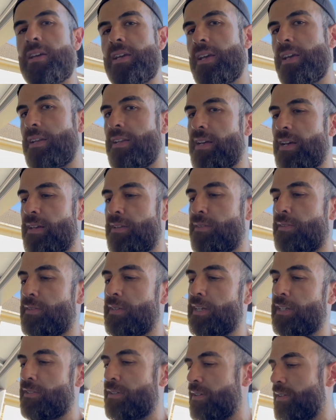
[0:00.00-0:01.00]
in that
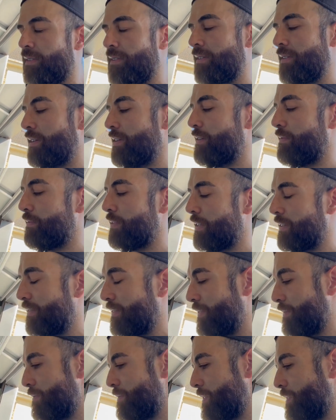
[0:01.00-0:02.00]
section, if that's
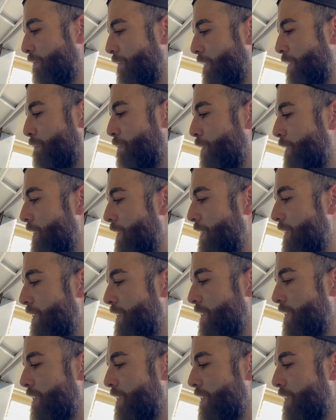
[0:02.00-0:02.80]
the best way to put it.